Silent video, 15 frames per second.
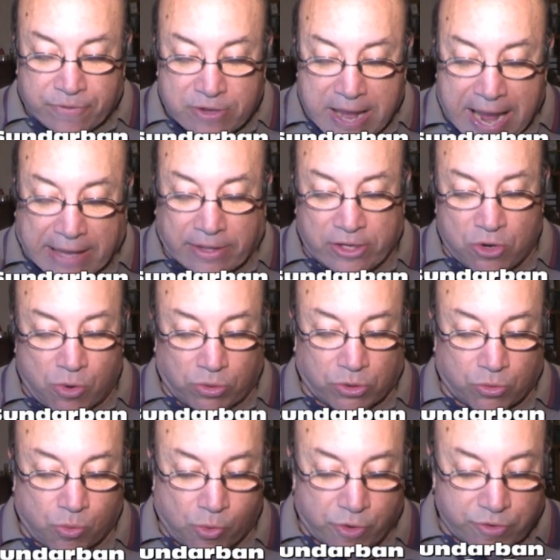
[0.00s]
tackling
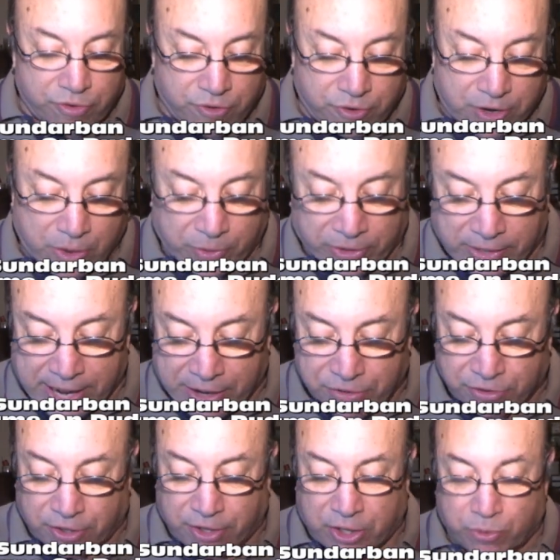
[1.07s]
older horses today. When
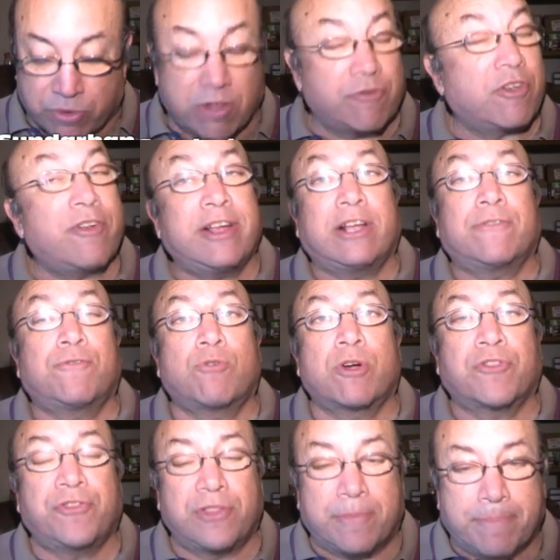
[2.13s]
last seen, he was a very good
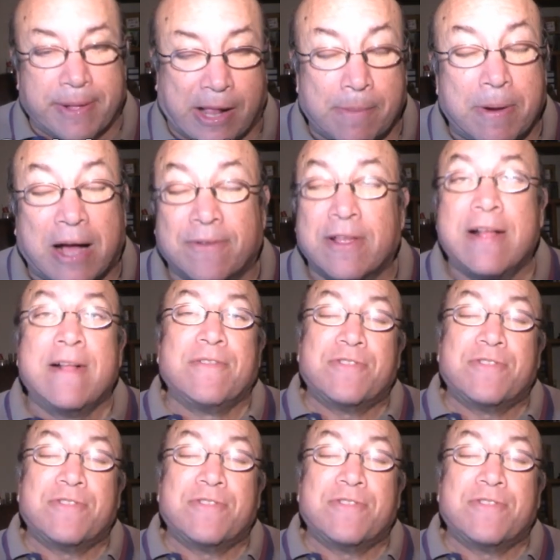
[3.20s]
4th in the Belmont.